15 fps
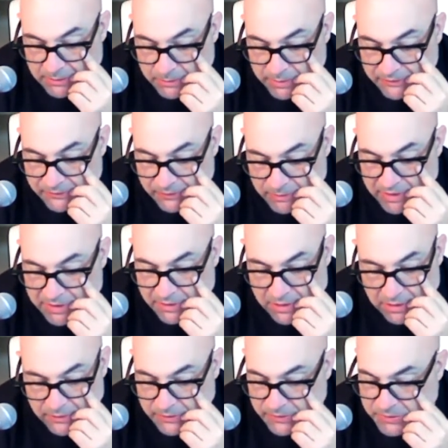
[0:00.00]
But for me, The
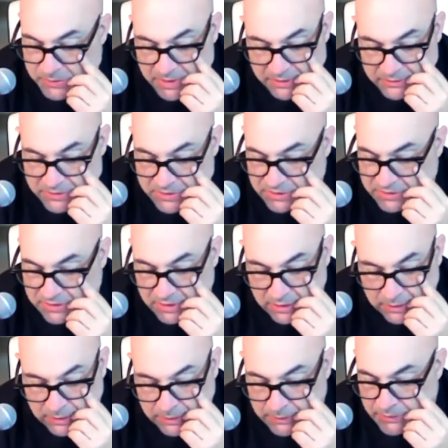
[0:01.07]
Color of Spring was just
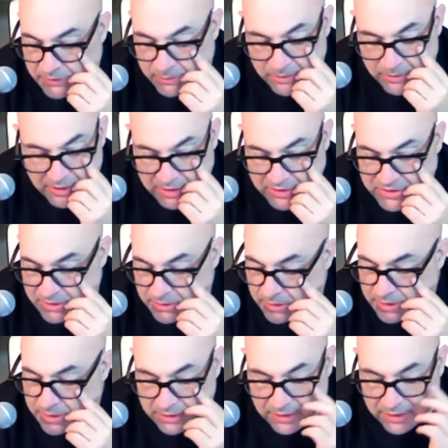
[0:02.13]
the production
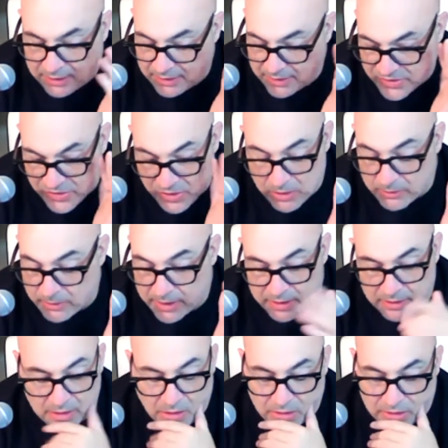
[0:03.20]
on it and the
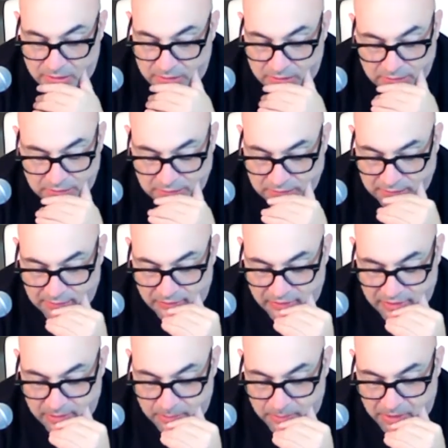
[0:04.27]
songwriting on it,
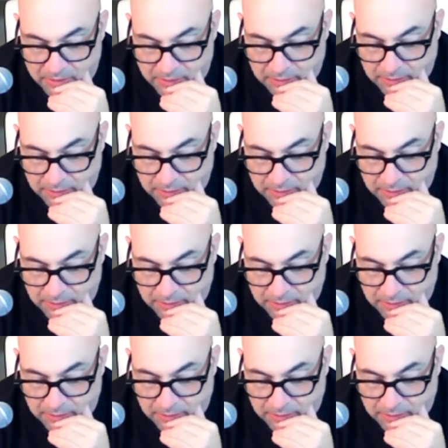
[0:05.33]
everything about it.